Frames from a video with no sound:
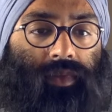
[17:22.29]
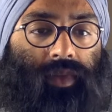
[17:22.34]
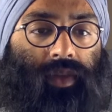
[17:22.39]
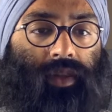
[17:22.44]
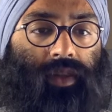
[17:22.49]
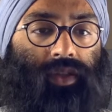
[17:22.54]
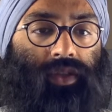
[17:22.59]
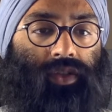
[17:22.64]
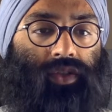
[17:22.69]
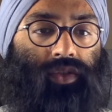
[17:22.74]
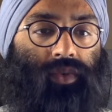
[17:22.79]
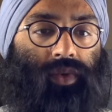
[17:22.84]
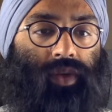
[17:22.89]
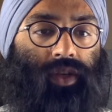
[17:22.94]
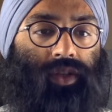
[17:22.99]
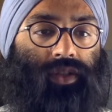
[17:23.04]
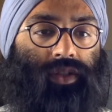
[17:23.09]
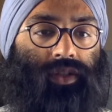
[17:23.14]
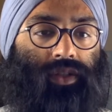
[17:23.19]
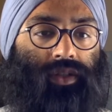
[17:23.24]
This
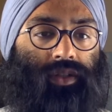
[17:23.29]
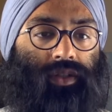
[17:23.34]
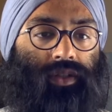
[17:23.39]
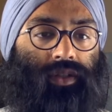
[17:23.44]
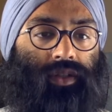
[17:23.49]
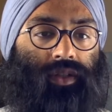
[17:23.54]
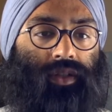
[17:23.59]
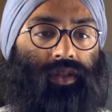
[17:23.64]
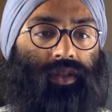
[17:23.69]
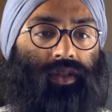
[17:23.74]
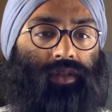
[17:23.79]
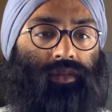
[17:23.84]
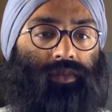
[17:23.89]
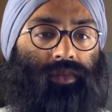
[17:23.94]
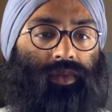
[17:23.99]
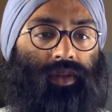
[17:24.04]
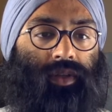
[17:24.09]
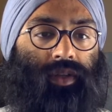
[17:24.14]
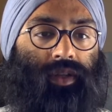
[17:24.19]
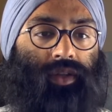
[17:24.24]
thrust,
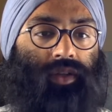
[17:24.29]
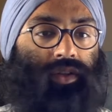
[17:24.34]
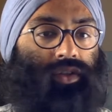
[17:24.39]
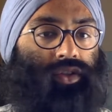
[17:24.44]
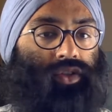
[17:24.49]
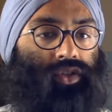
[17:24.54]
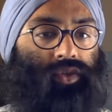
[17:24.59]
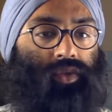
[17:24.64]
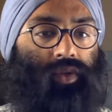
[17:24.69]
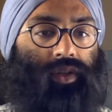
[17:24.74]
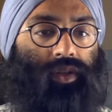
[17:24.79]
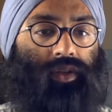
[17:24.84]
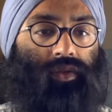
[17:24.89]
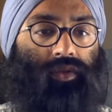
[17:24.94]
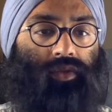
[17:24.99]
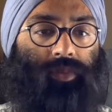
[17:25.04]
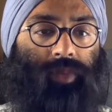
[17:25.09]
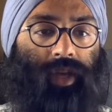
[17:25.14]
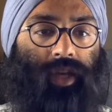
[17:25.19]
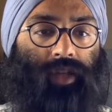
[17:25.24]
they could just create their
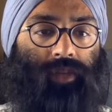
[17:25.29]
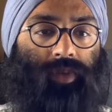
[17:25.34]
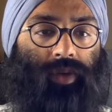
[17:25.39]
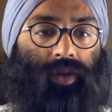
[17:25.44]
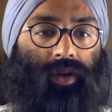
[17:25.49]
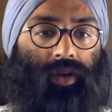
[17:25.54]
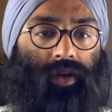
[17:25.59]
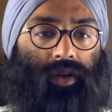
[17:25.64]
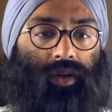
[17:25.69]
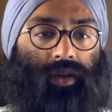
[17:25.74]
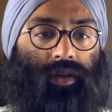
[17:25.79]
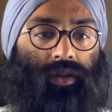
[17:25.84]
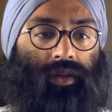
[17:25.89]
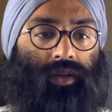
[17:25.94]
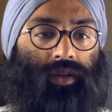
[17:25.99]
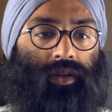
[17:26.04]
own pass pawn.